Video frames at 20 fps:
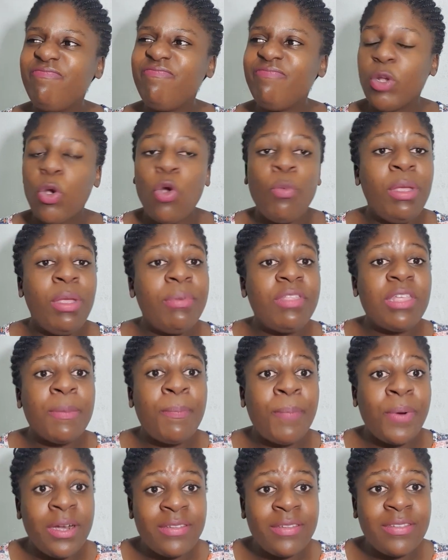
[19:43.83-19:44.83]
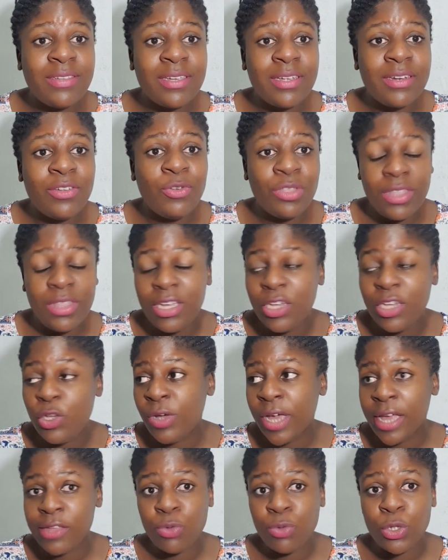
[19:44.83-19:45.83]
Or maybe the person, you think you
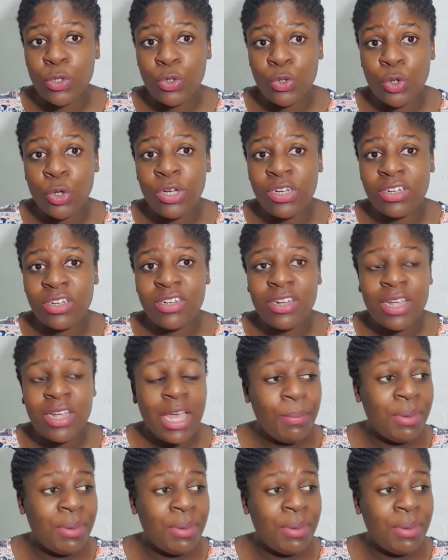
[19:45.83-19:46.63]
guys were so good,